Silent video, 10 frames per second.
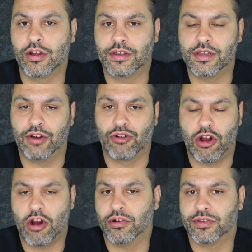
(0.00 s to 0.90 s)
considering
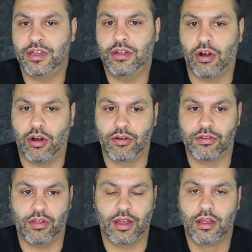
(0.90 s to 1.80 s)
RLC
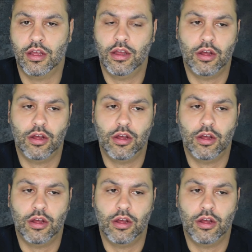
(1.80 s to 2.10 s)
cars are like